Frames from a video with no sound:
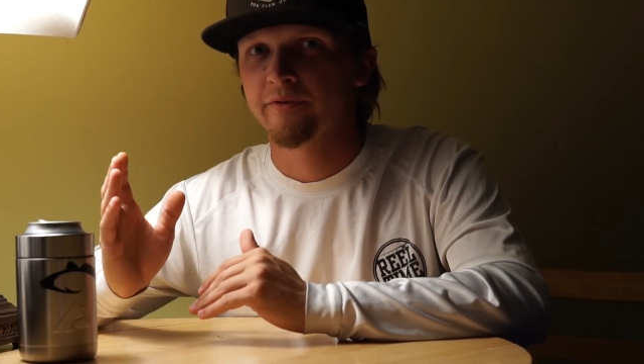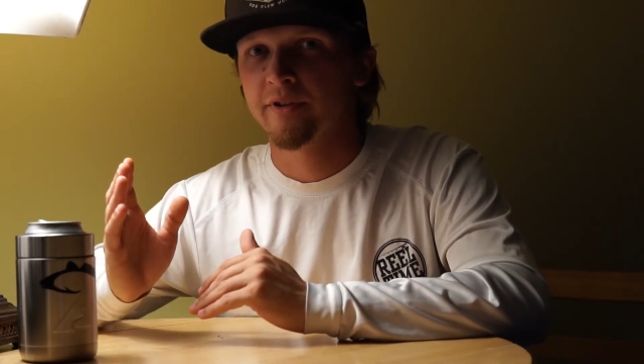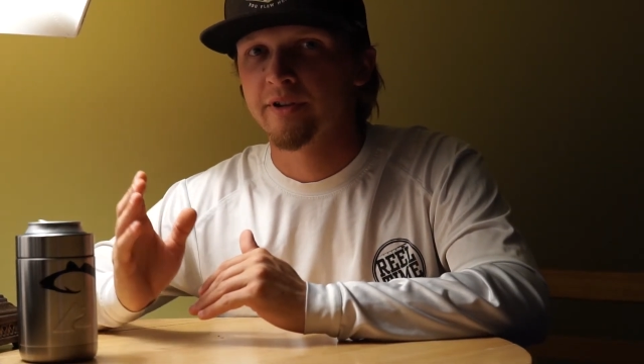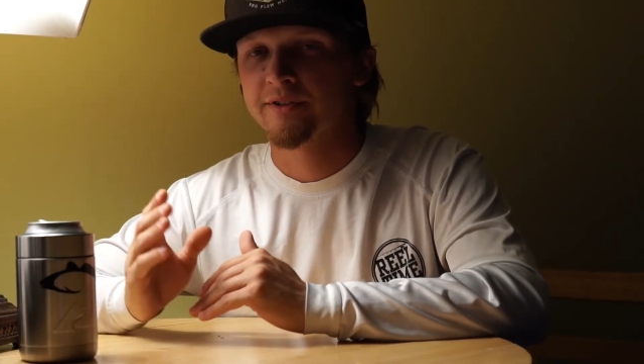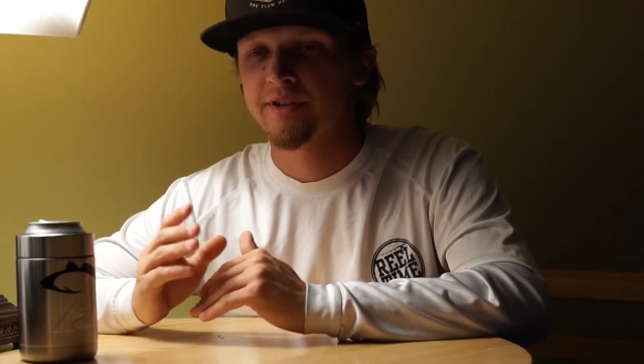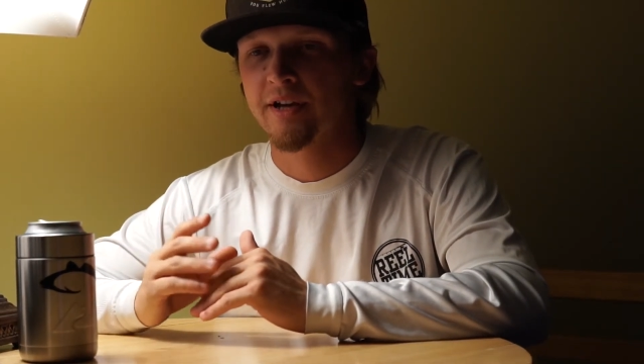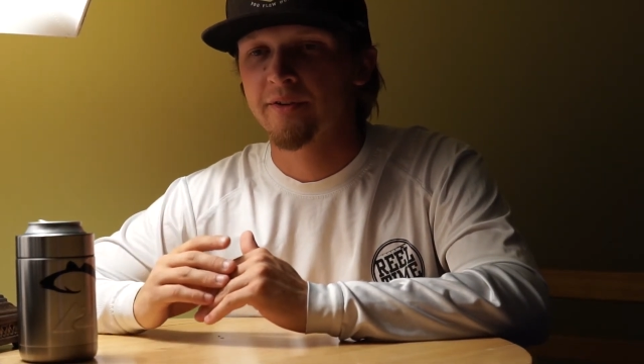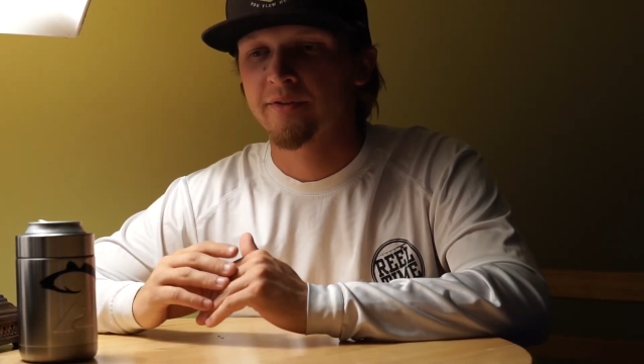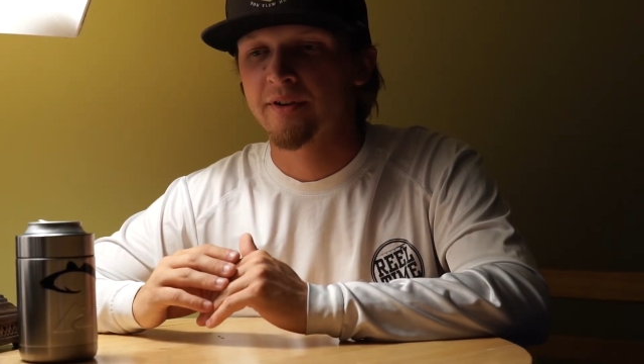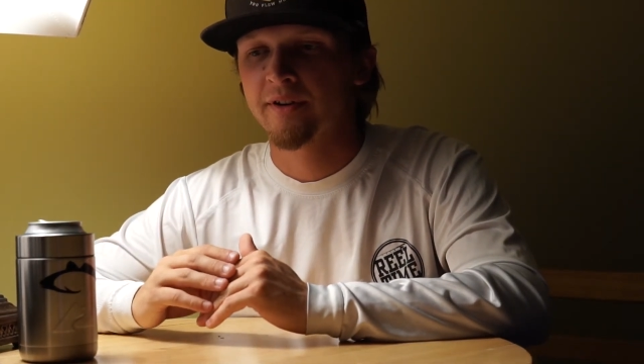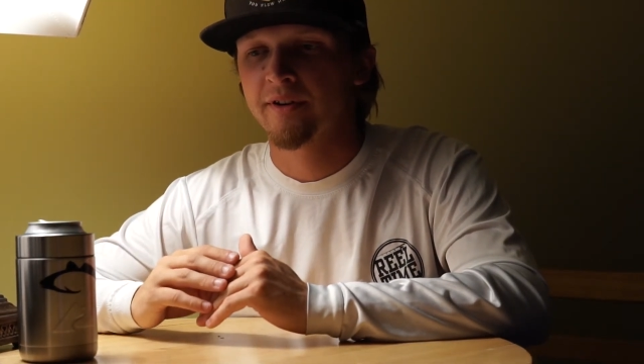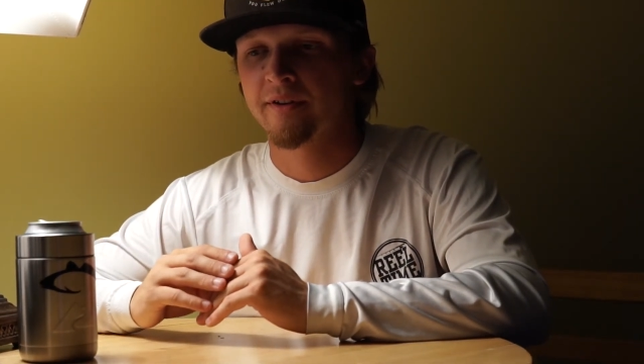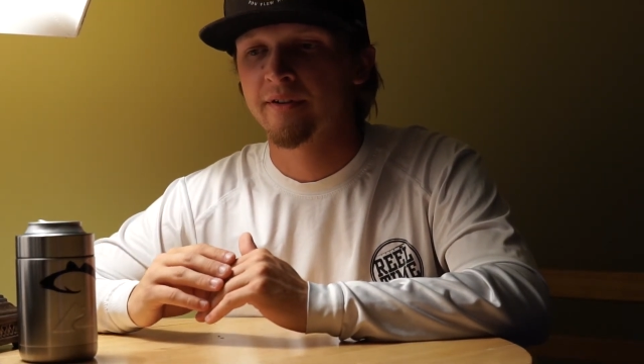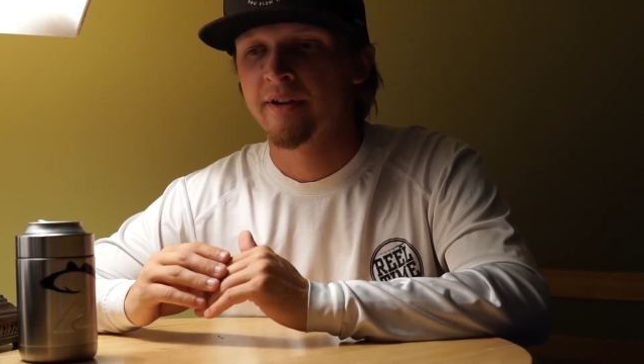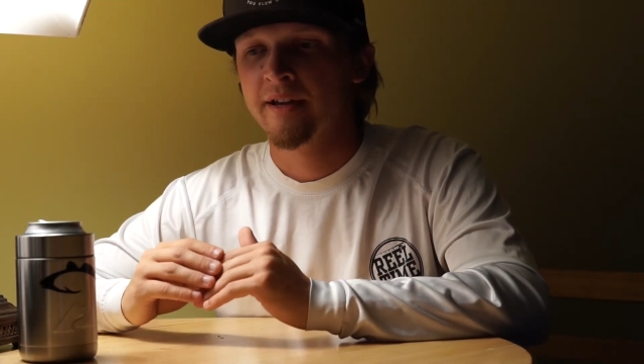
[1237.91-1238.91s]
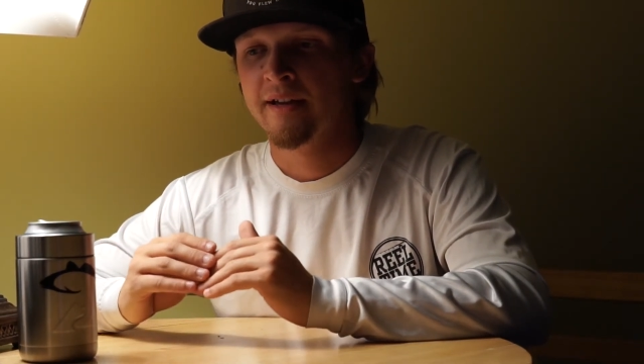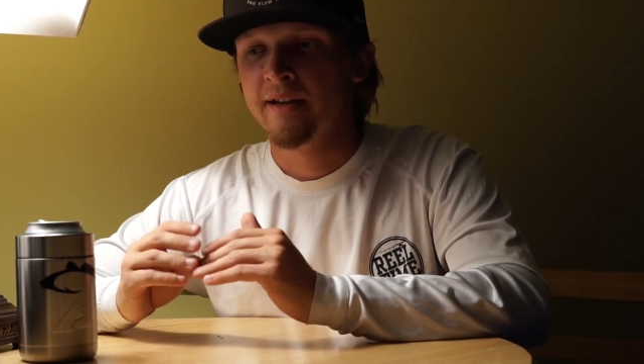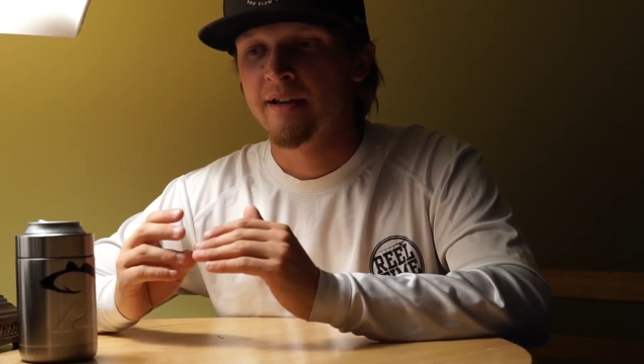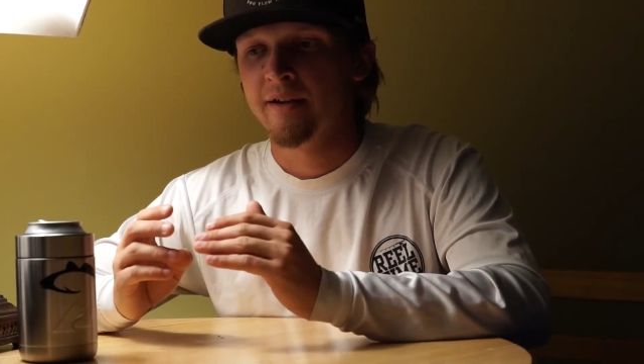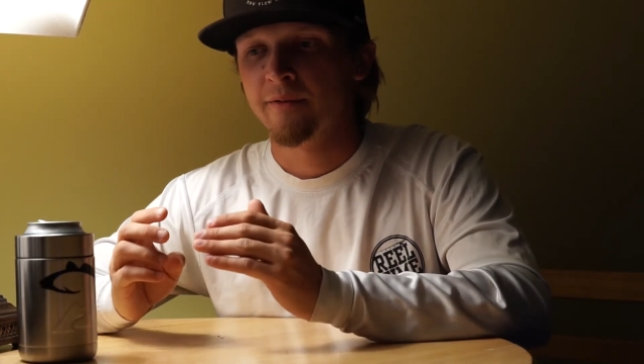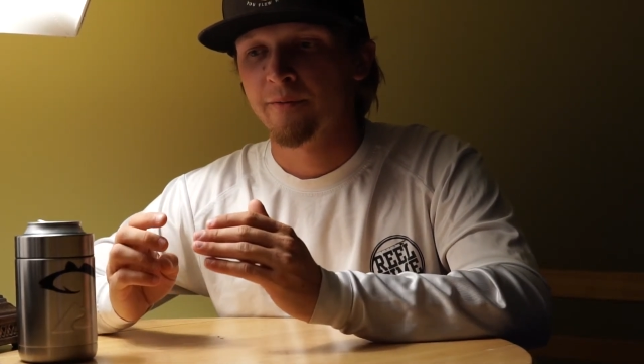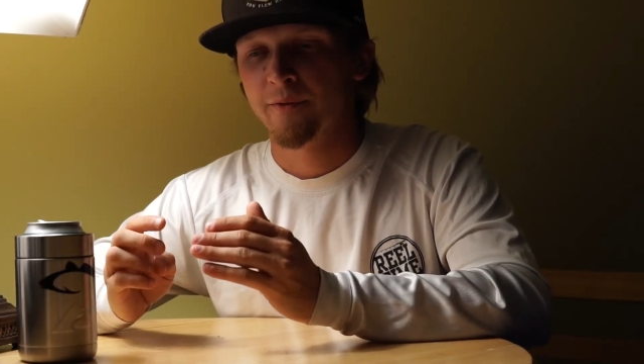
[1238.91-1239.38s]
fish out there.
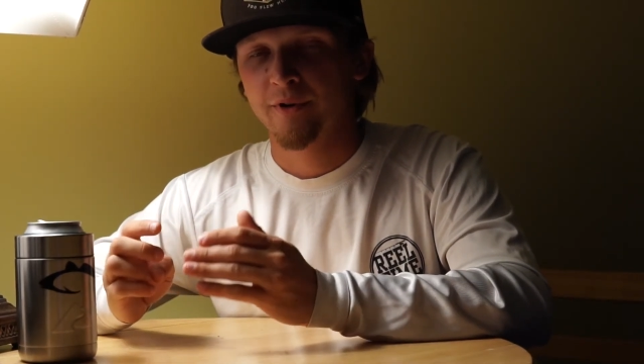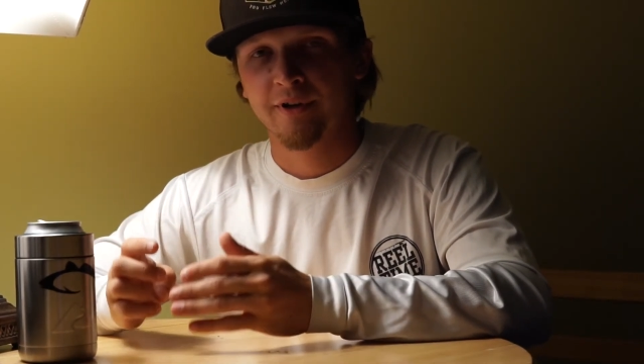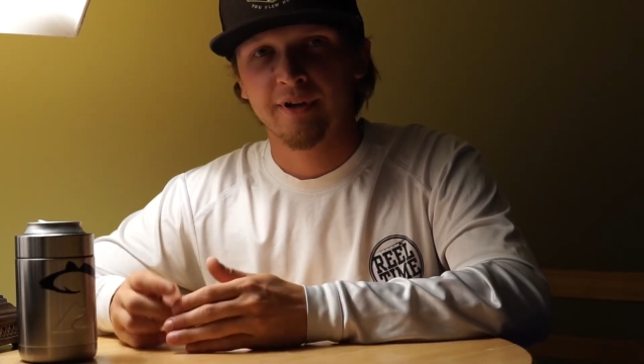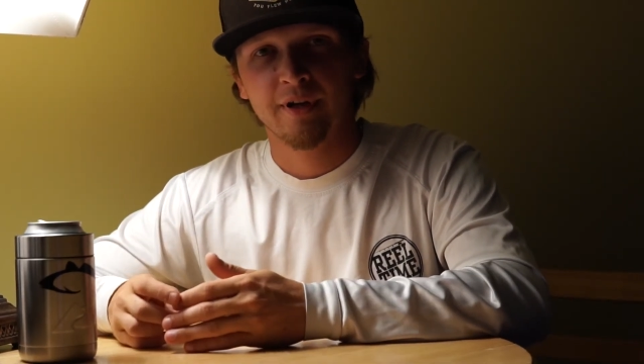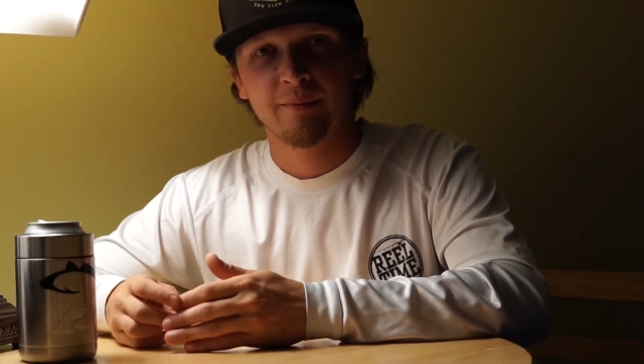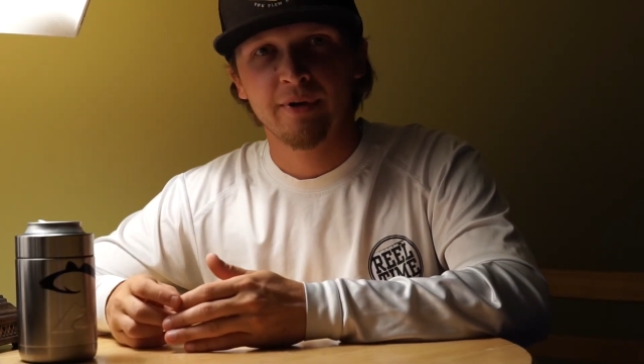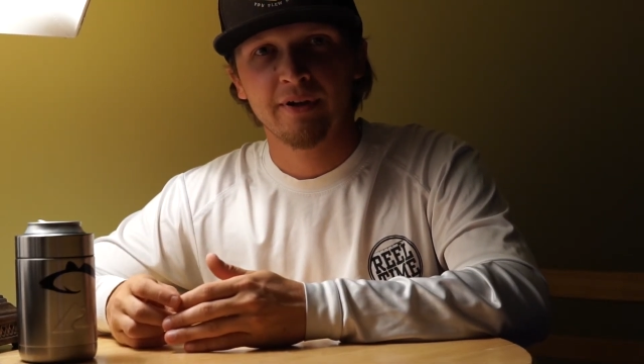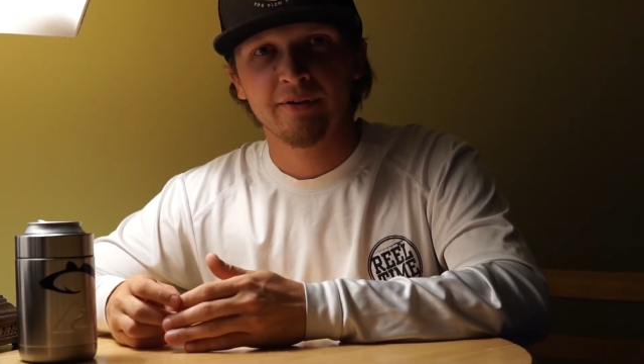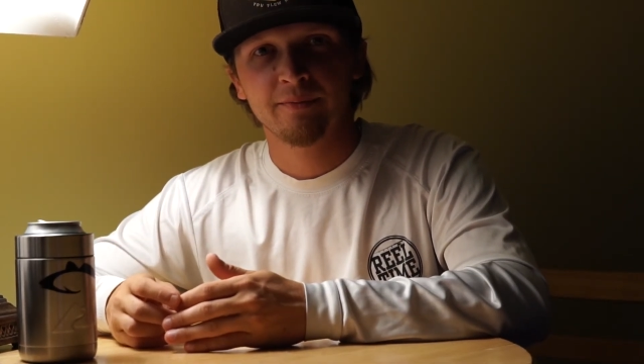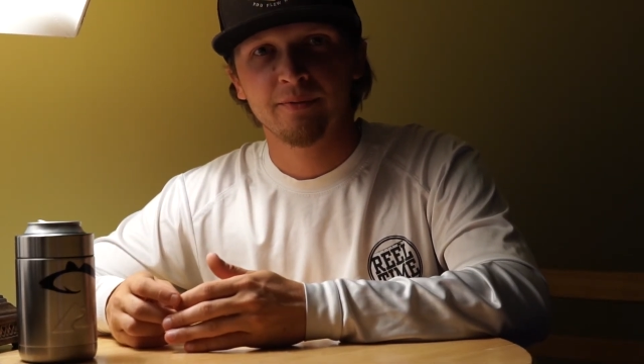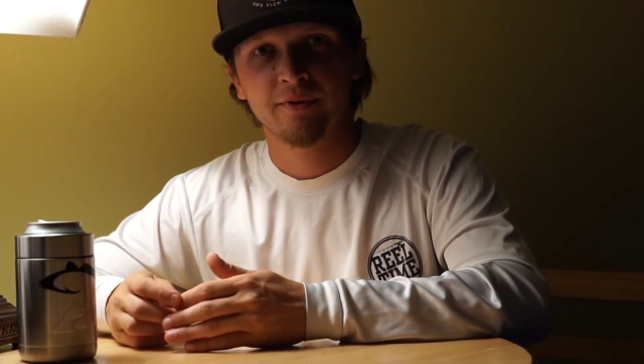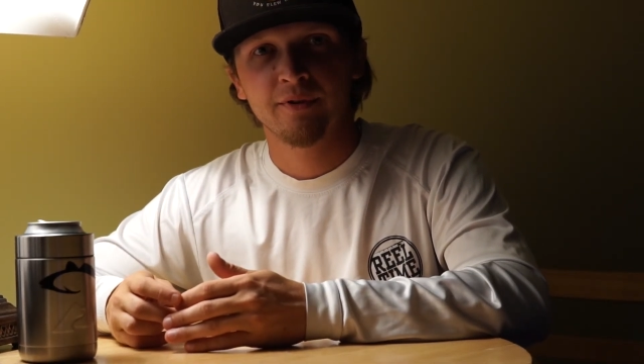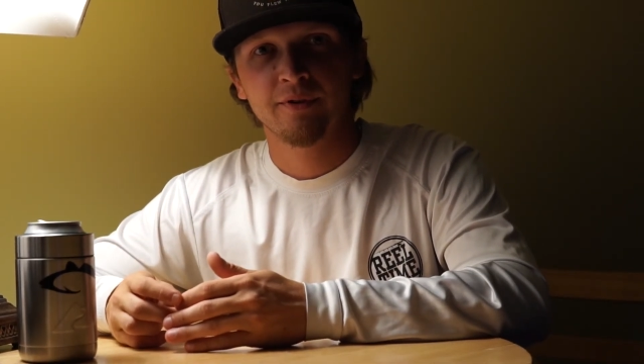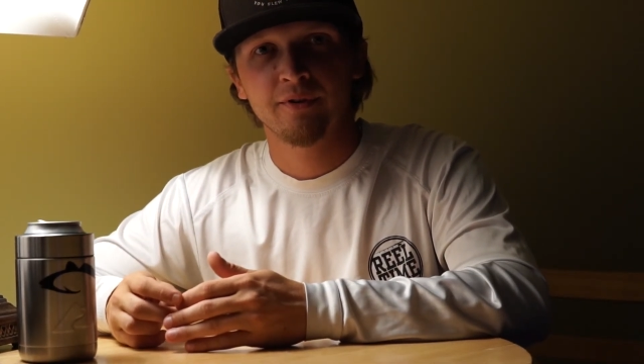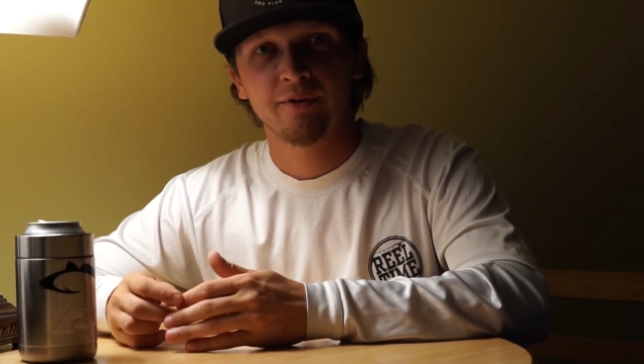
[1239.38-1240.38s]
Working at Bass Pro,